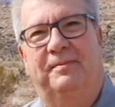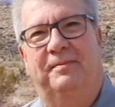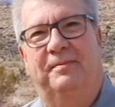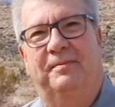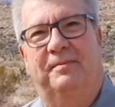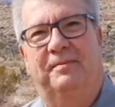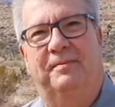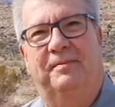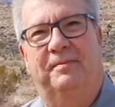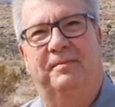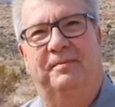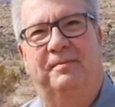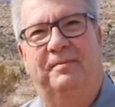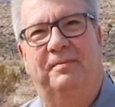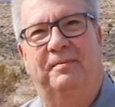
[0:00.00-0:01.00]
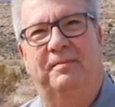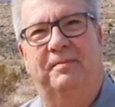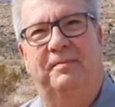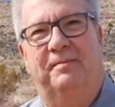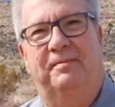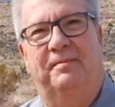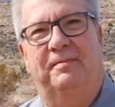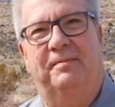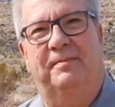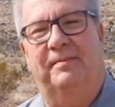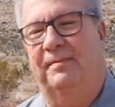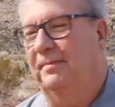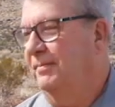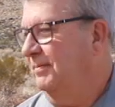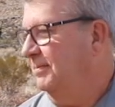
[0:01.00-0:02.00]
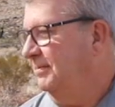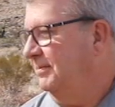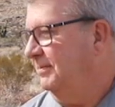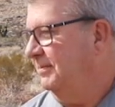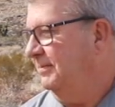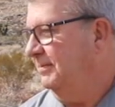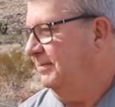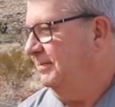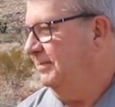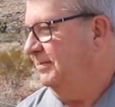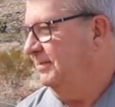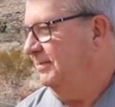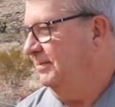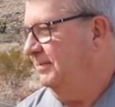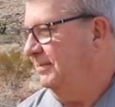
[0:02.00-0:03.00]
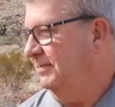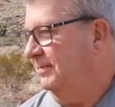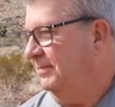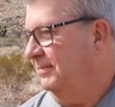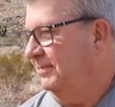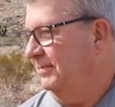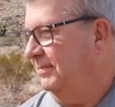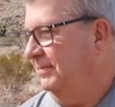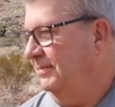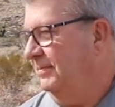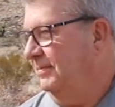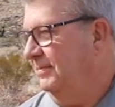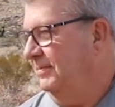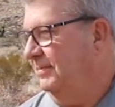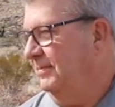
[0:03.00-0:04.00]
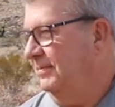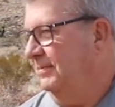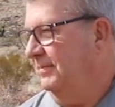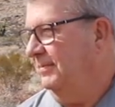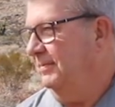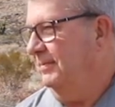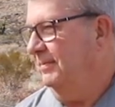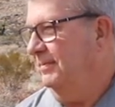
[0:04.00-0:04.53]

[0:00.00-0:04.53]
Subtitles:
(not speaking)